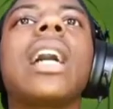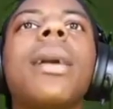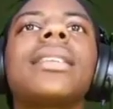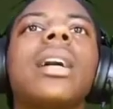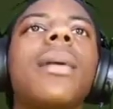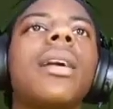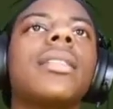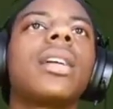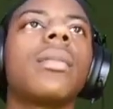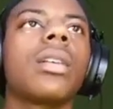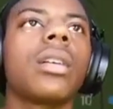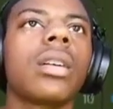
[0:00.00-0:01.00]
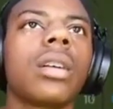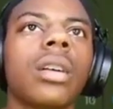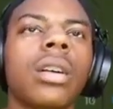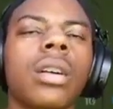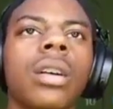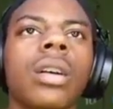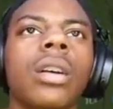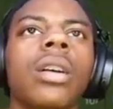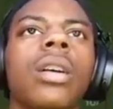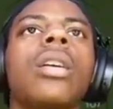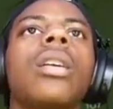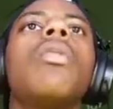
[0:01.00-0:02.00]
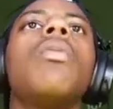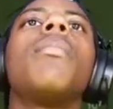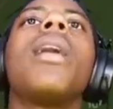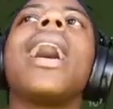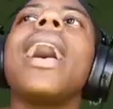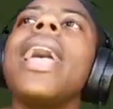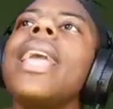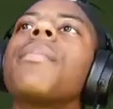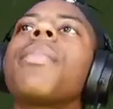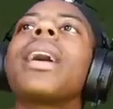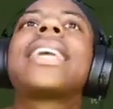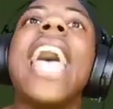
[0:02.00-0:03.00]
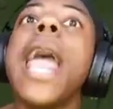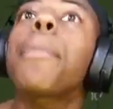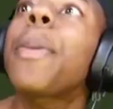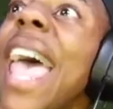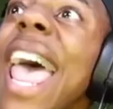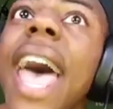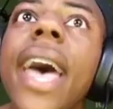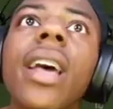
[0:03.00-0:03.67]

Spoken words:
out, come out, come out. Who mic? Bro, keep it!